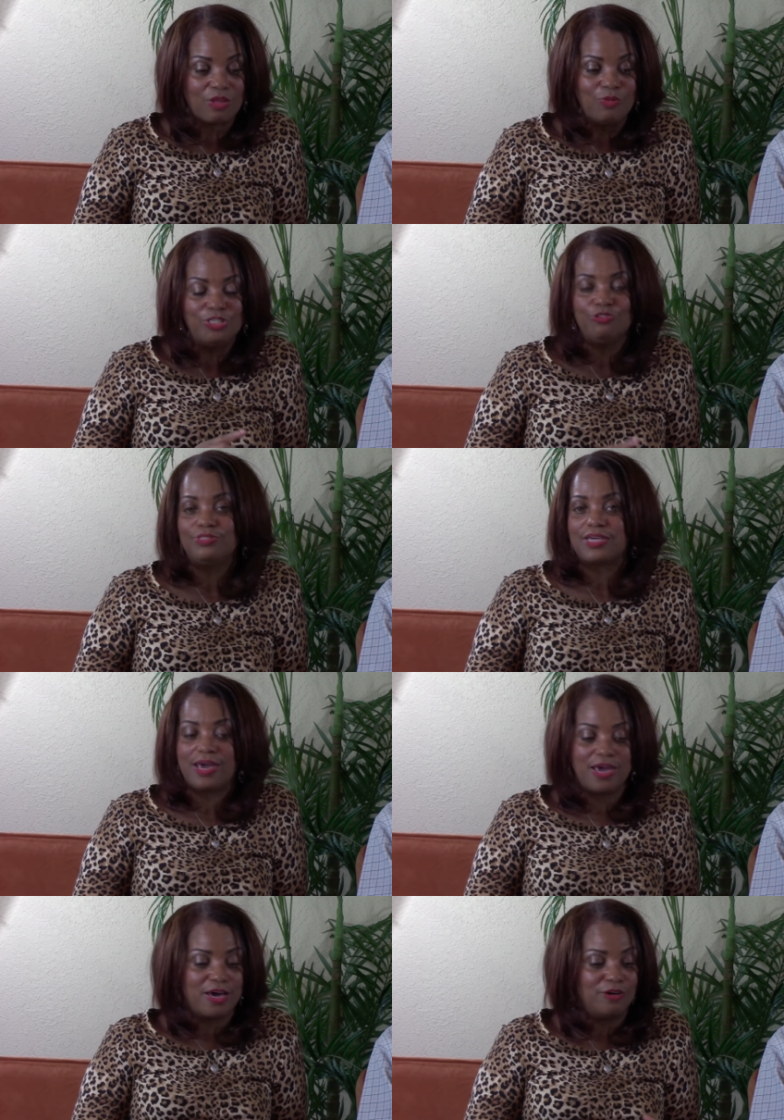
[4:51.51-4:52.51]
We juiced
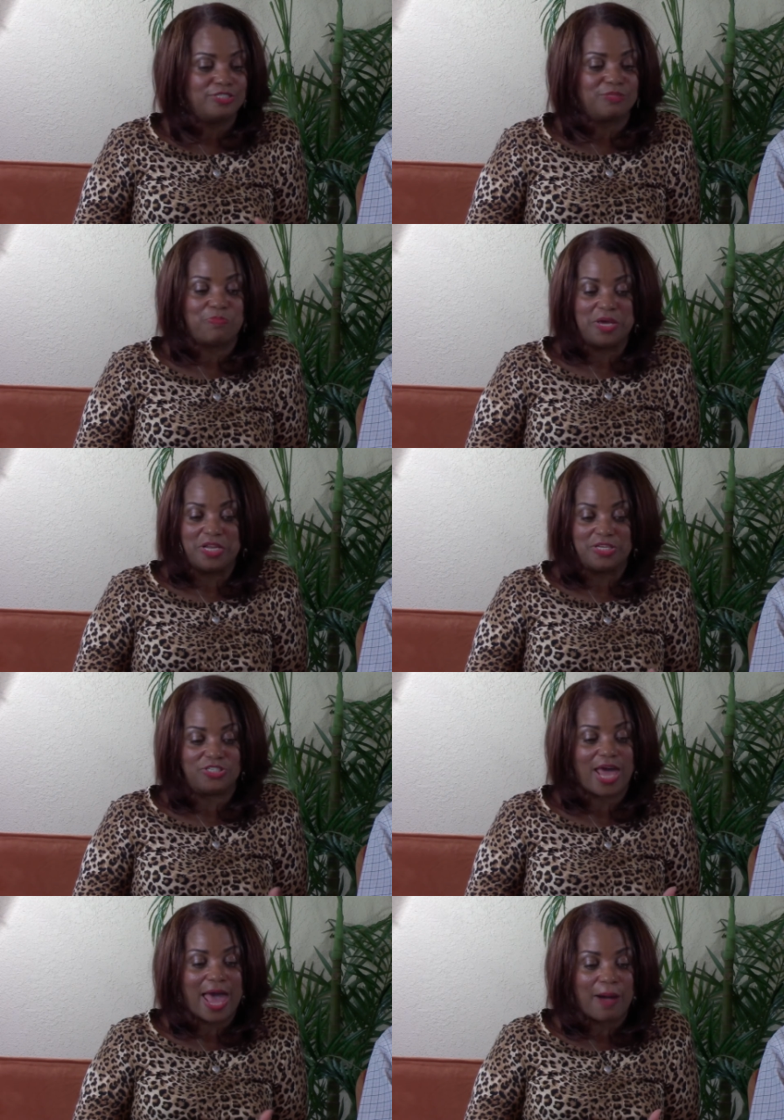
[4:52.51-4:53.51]
kale, spinach,
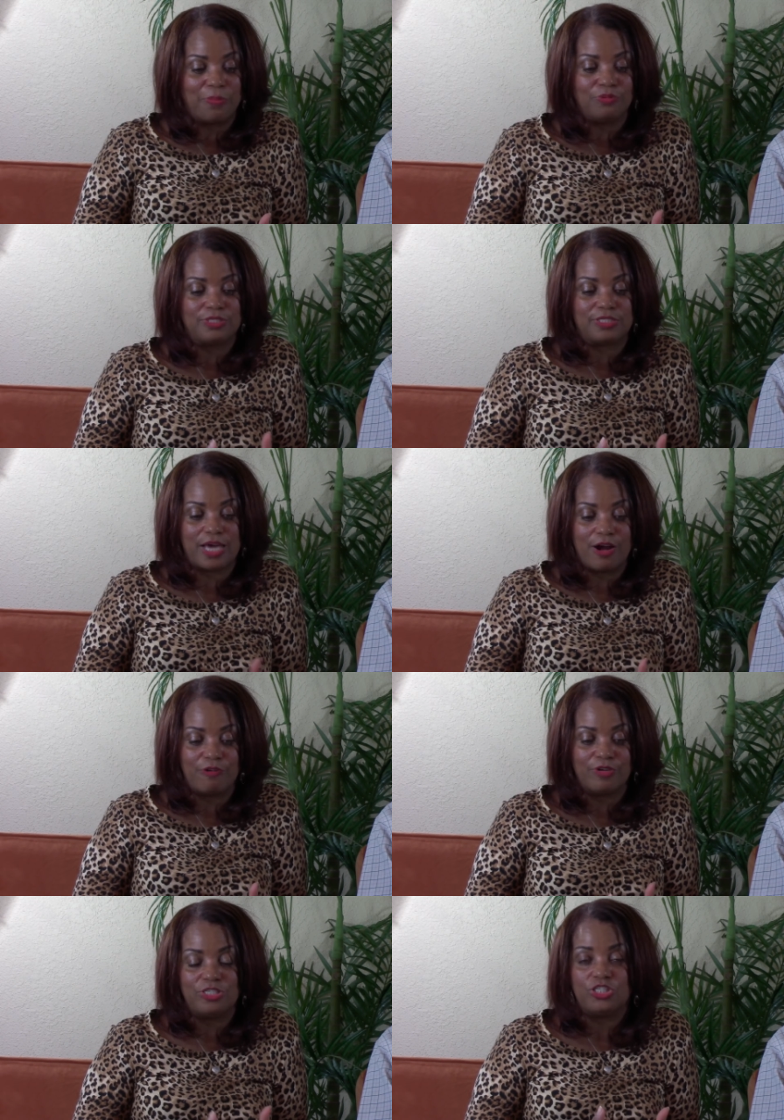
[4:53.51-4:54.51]
apple,
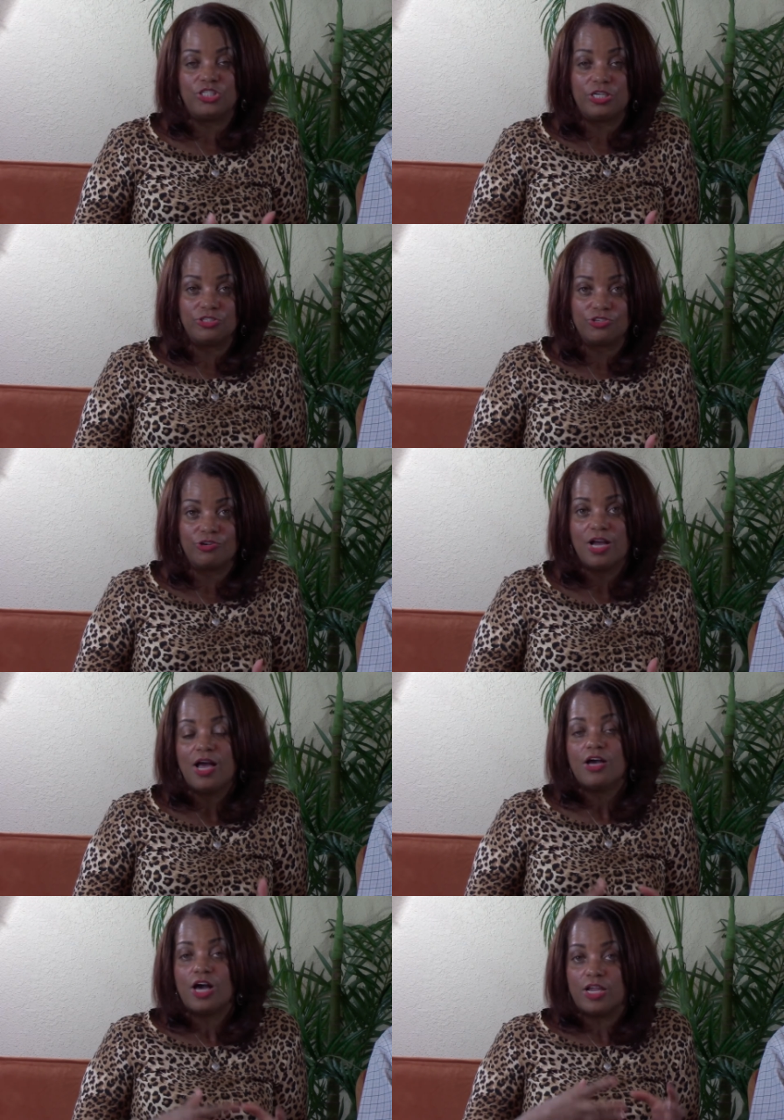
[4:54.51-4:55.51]
celery, ginger,
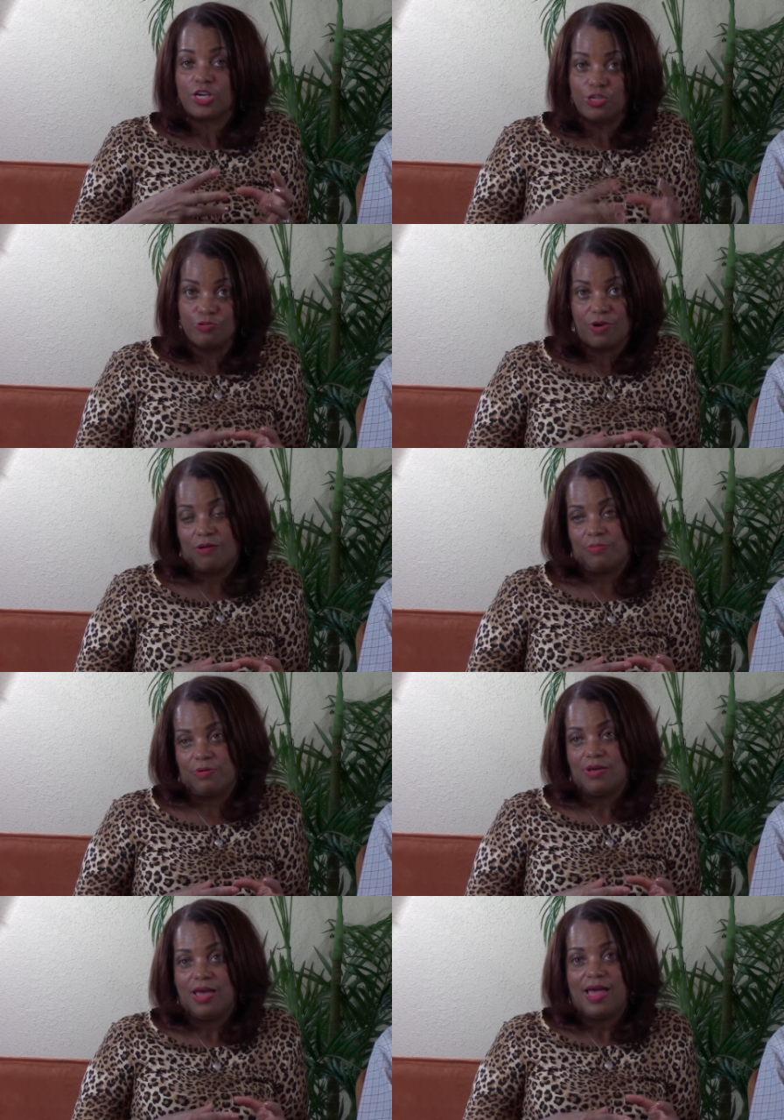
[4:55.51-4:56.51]
and a cucumber.
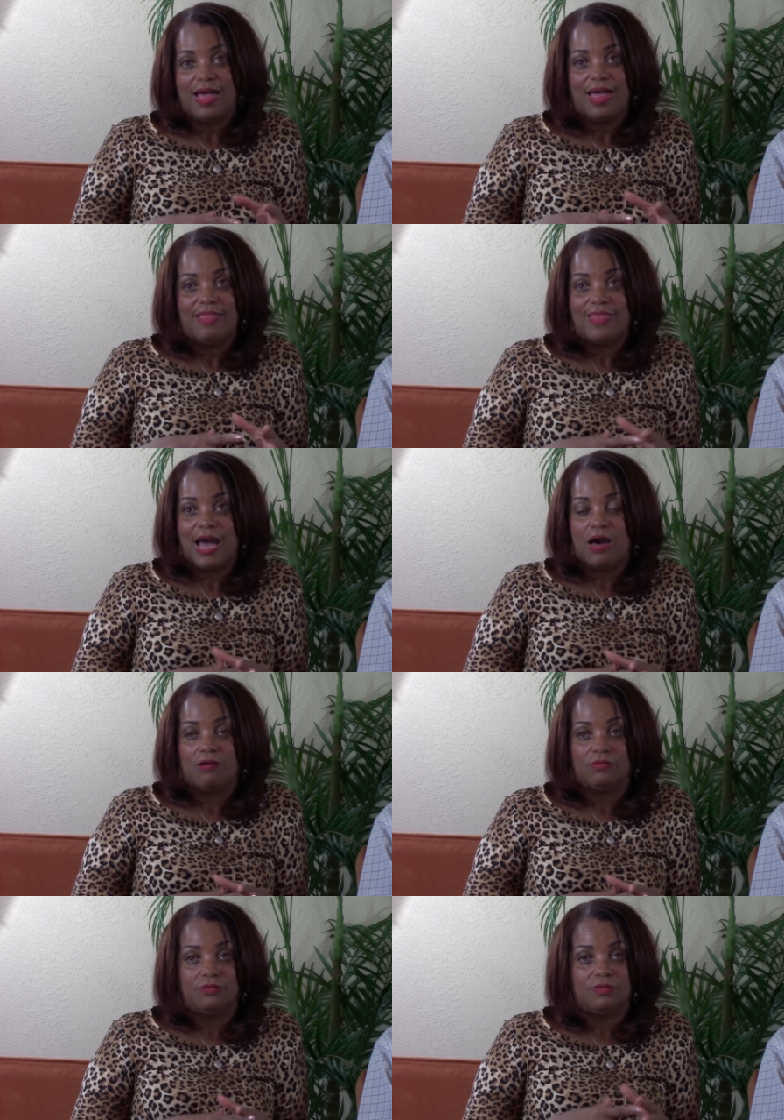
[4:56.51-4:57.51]

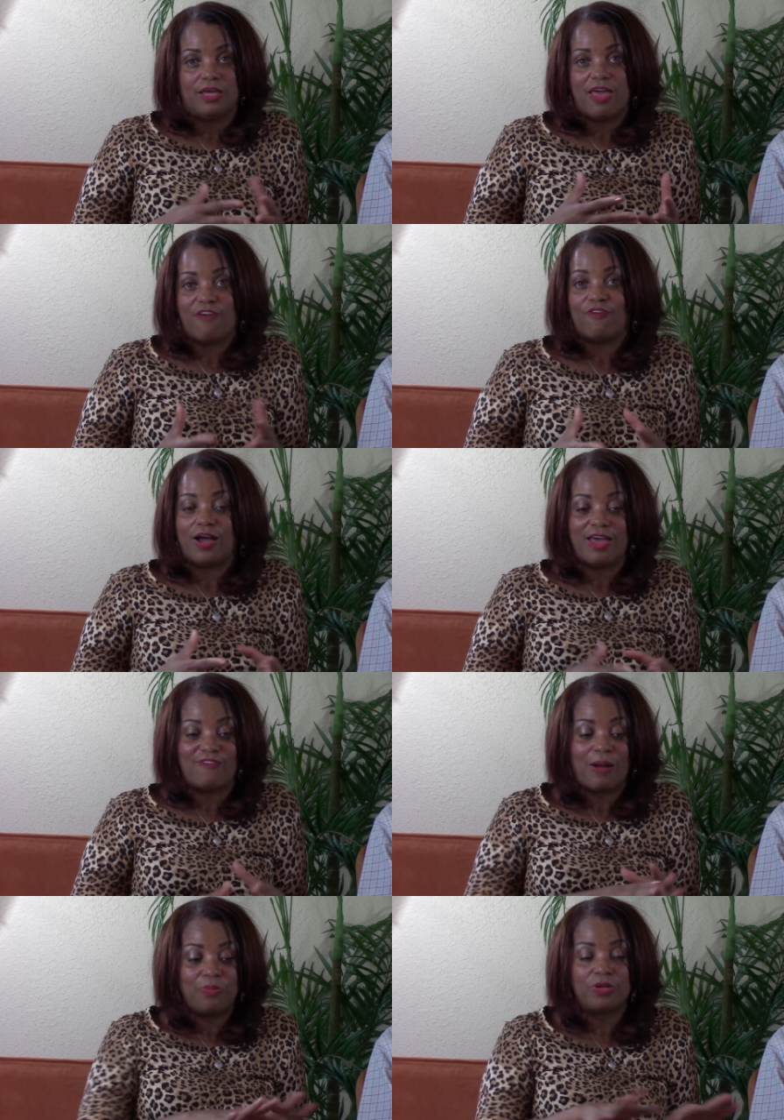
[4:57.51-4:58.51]
Now, if, if
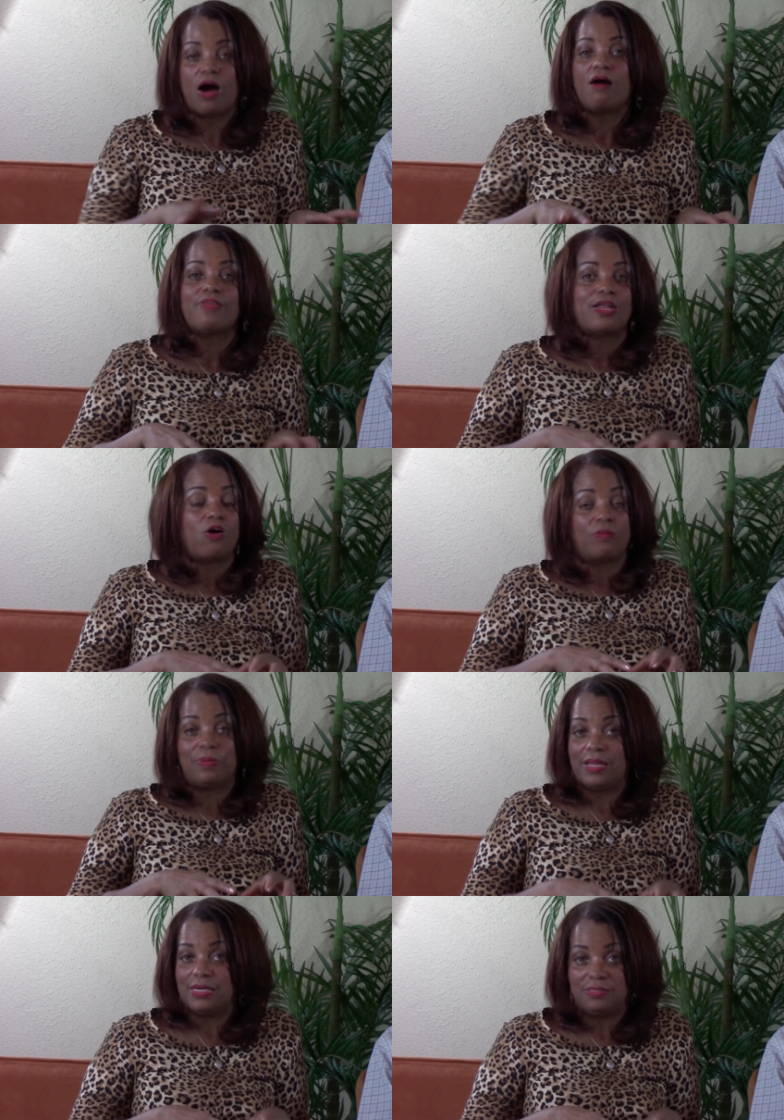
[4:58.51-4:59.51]
I put all that on a
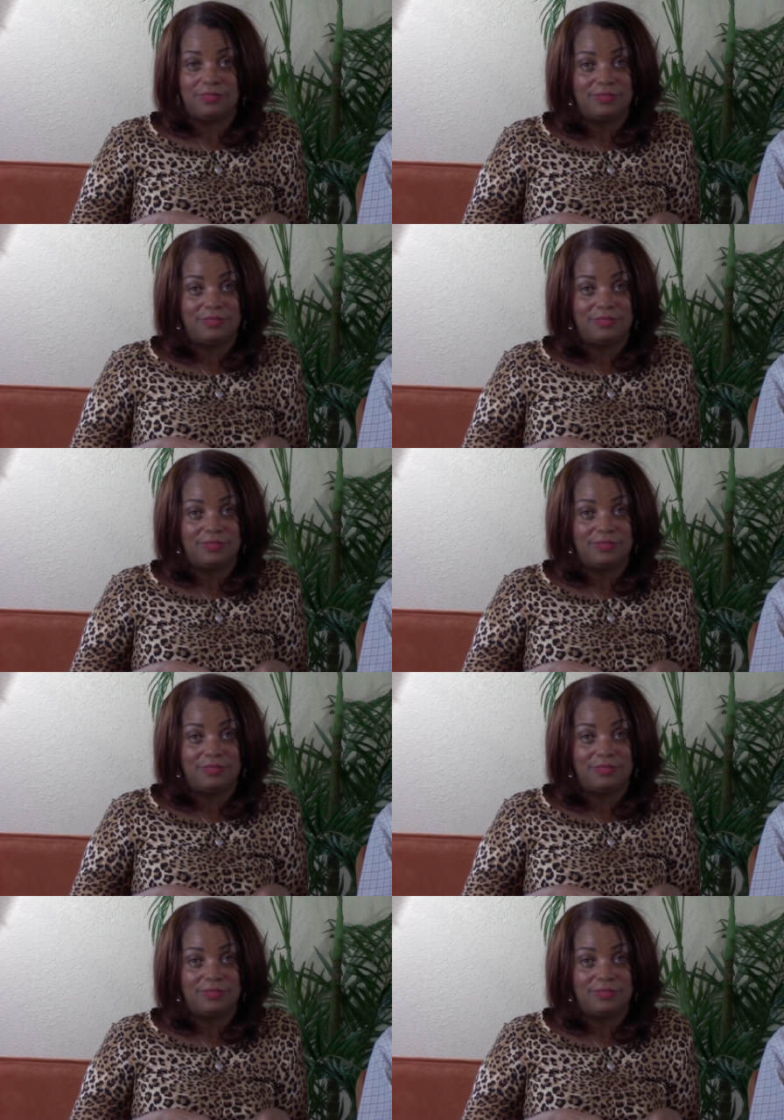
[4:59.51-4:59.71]
plate,